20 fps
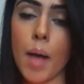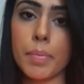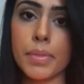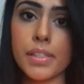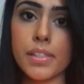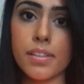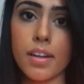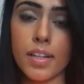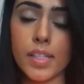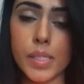
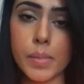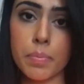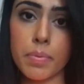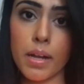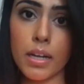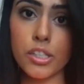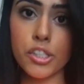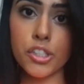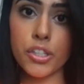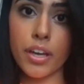It's not
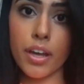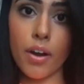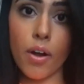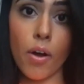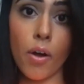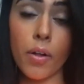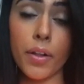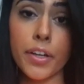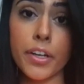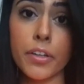splotchy at
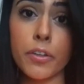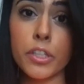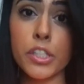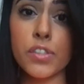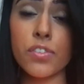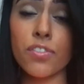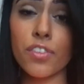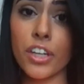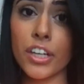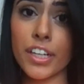all, and it
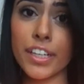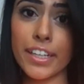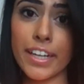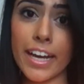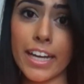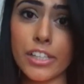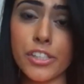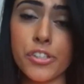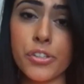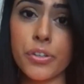looks very
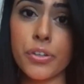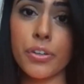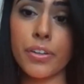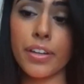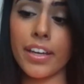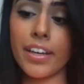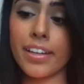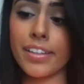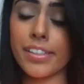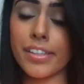natural,
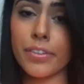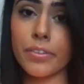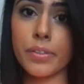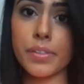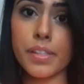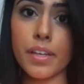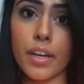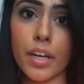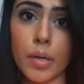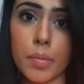and it
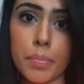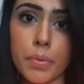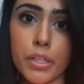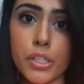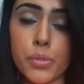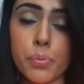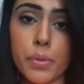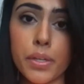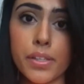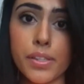looks
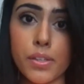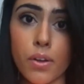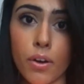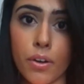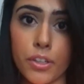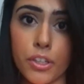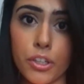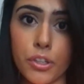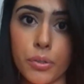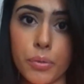airbrush when it's
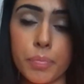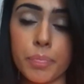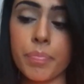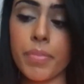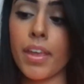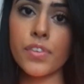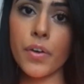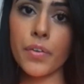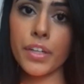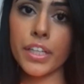on you.
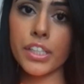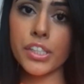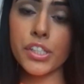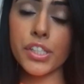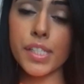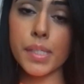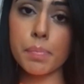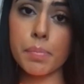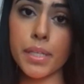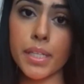
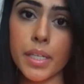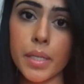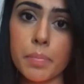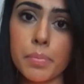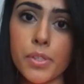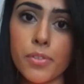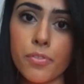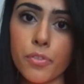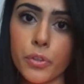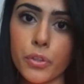Foundation is
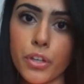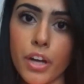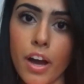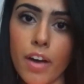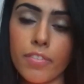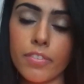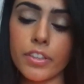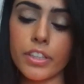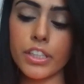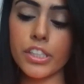medium to full
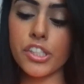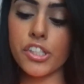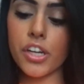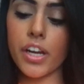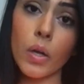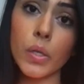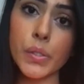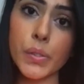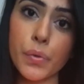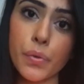coverage.
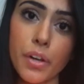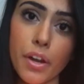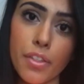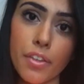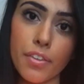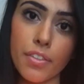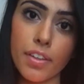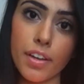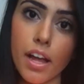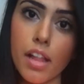Also,
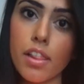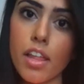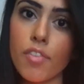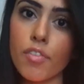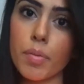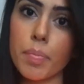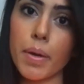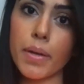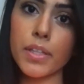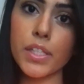another thing I love
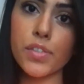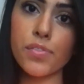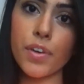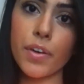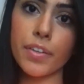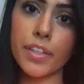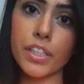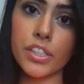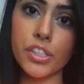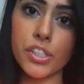about this
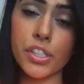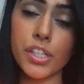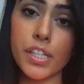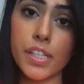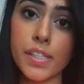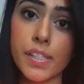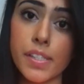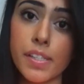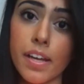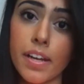foundation
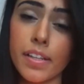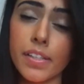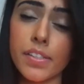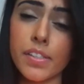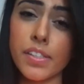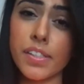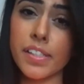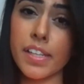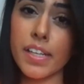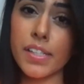is that
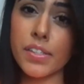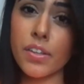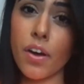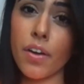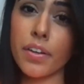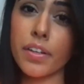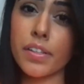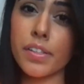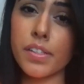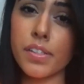it stays
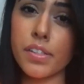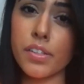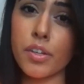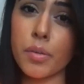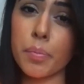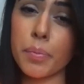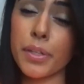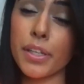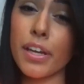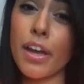on
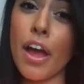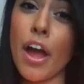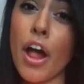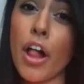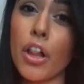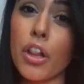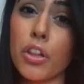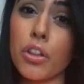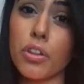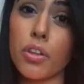considerably
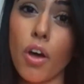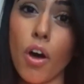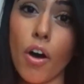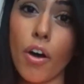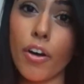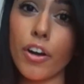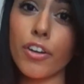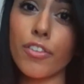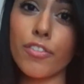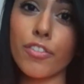
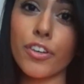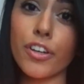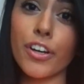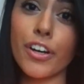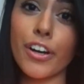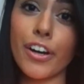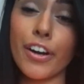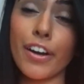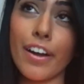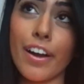long
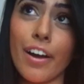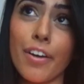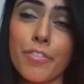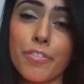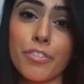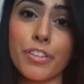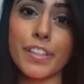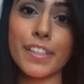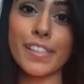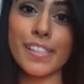for a
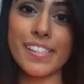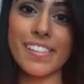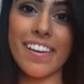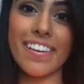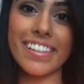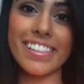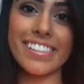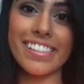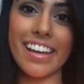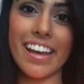really
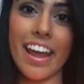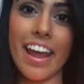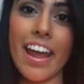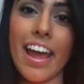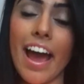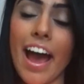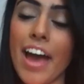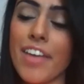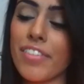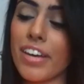sunny
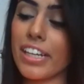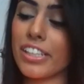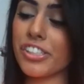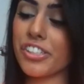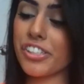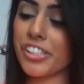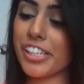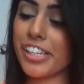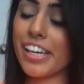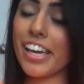day. I've
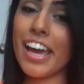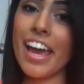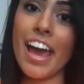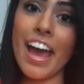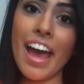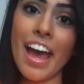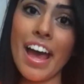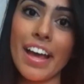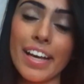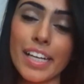actually,
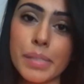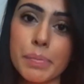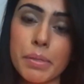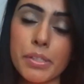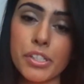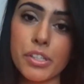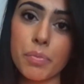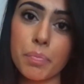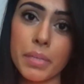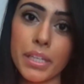
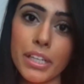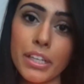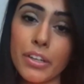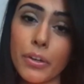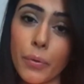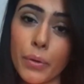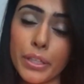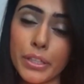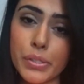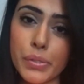especially me
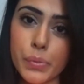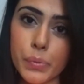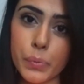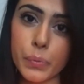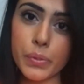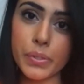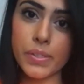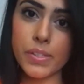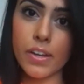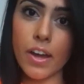going to
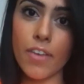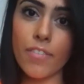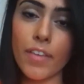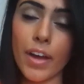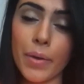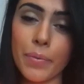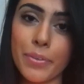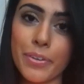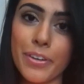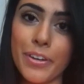school and stuff,
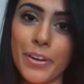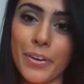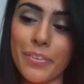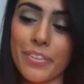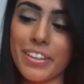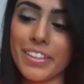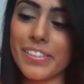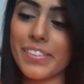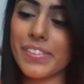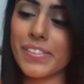I would know
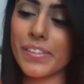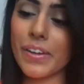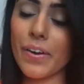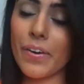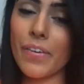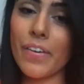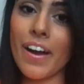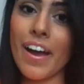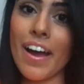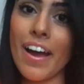this,
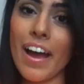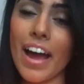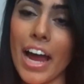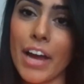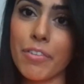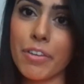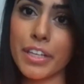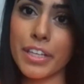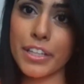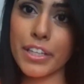so
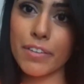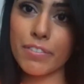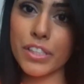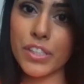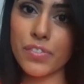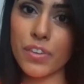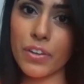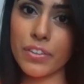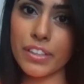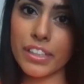I really love
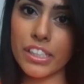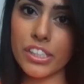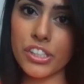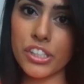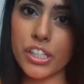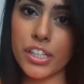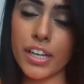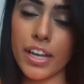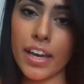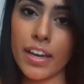this
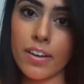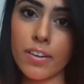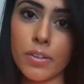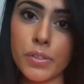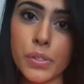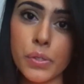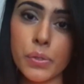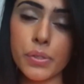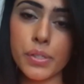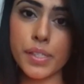foundation, and
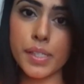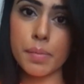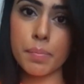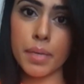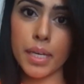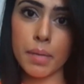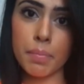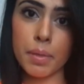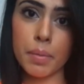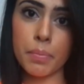also it doesn't
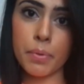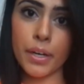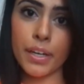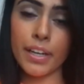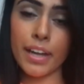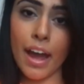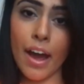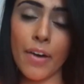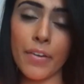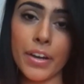make me
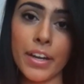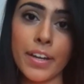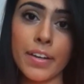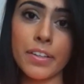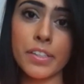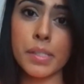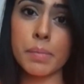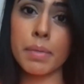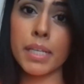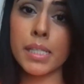break out, and it
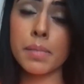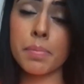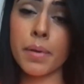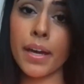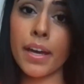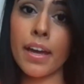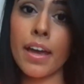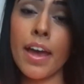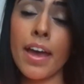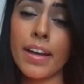just
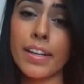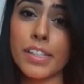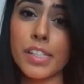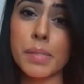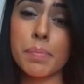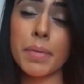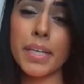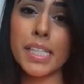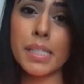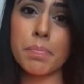
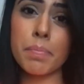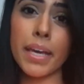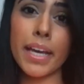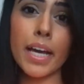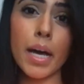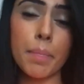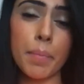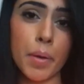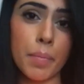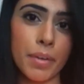makes
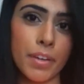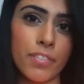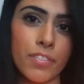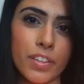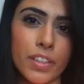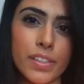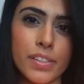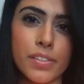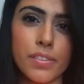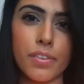makeup on my
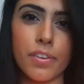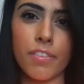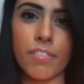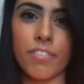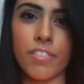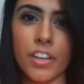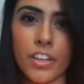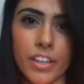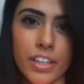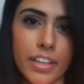face look
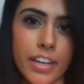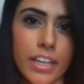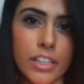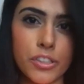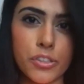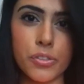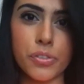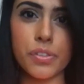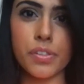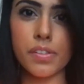very
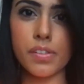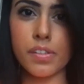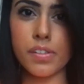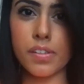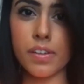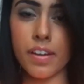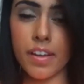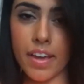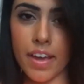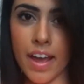natural since
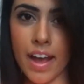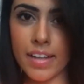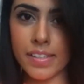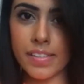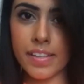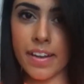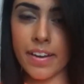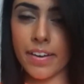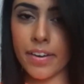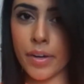it has
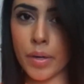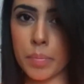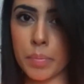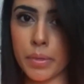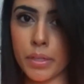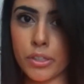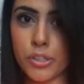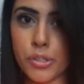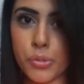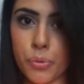that
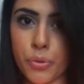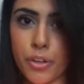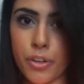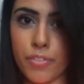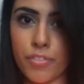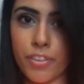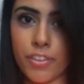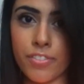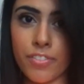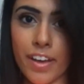airbrush sort
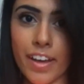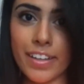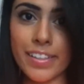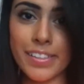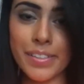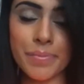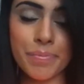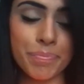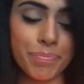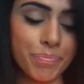of
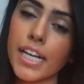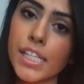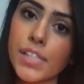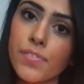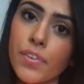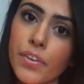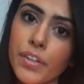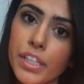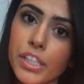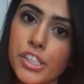effect.
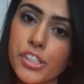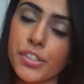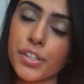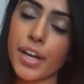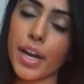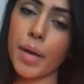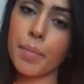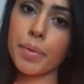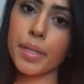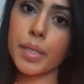Next foundation
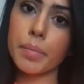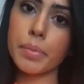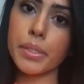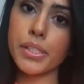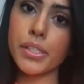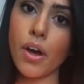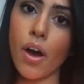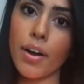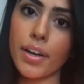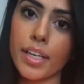that I'm going to be
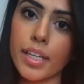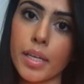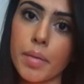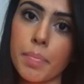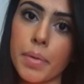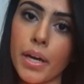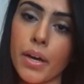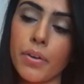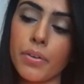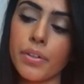talking
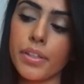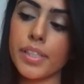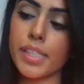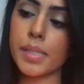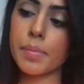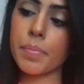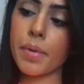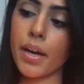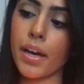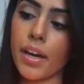about
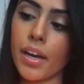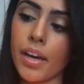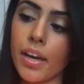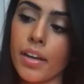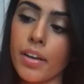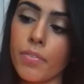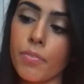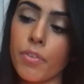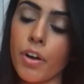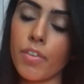is
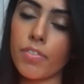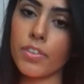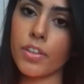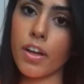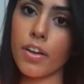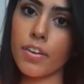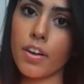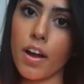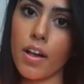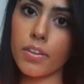my
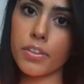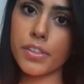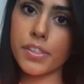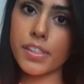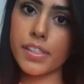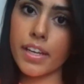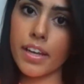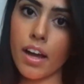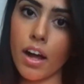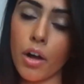Revlon
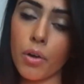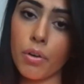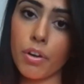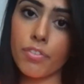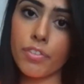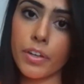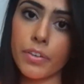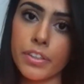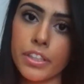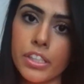Colorstay
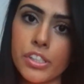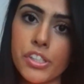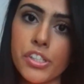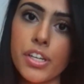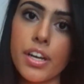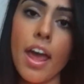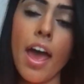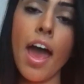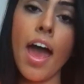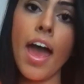Aqua
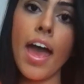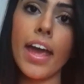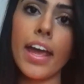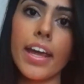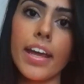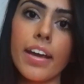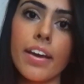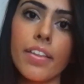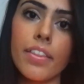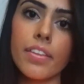Foundation,
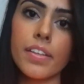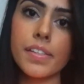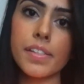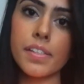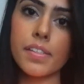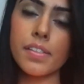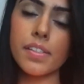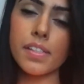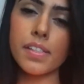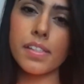and this
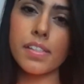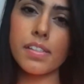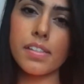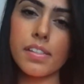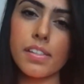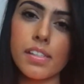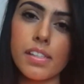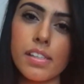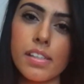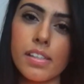
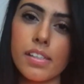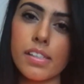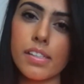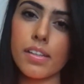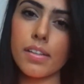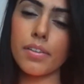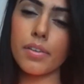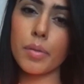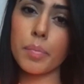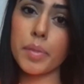consistency is
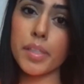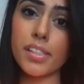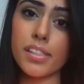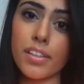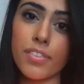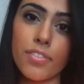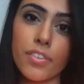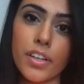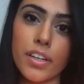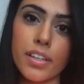a little bit
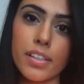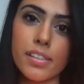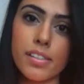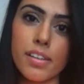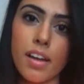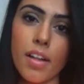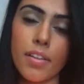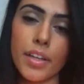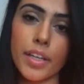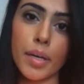different.
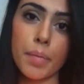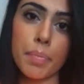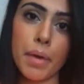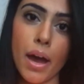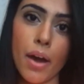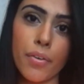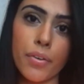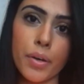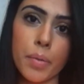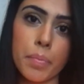It's not like a
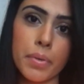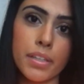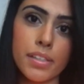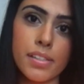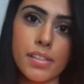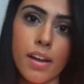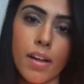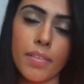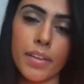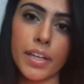powder, but
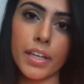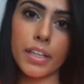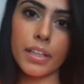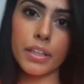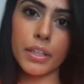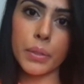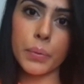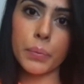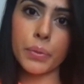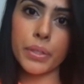it's not like a
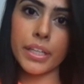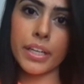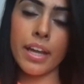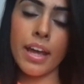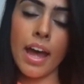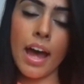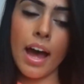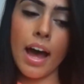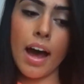liquid.